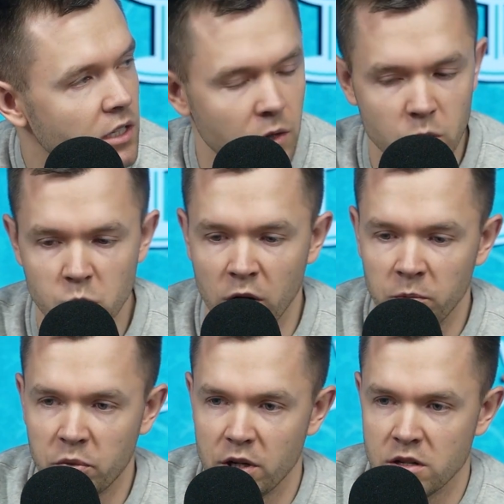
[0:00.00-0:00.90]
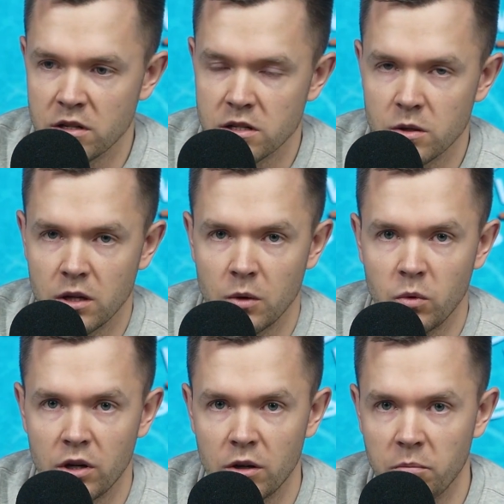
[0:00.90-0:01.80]
There was one presence
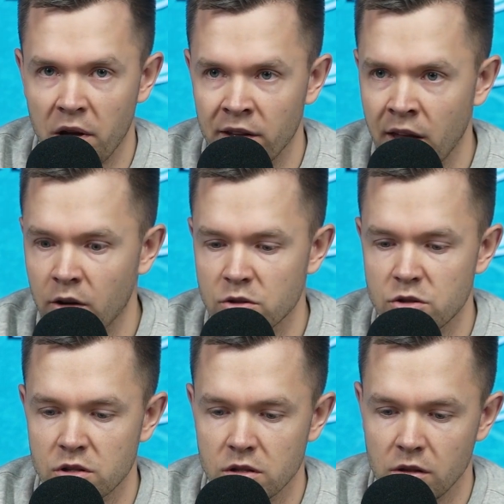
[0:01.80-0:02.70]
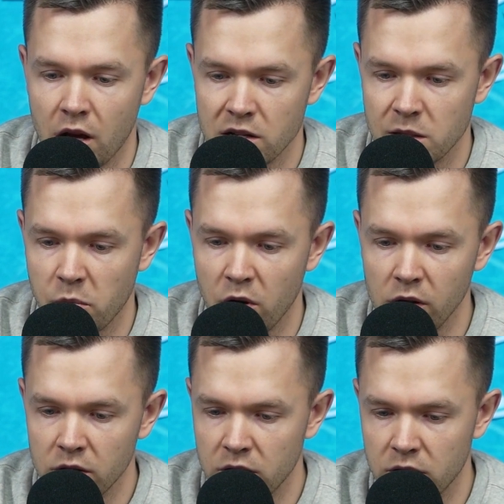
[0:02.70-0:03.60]
where Panathinaikos just lost the
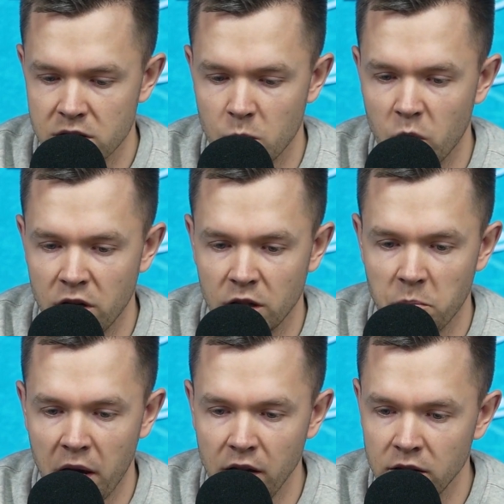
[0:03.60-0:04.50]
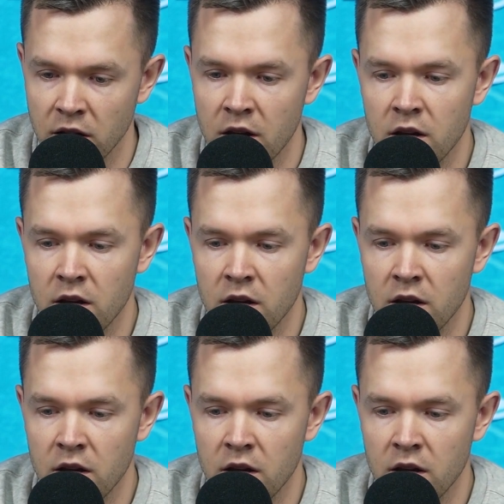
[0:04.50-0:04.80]
ball somewhere in the paint.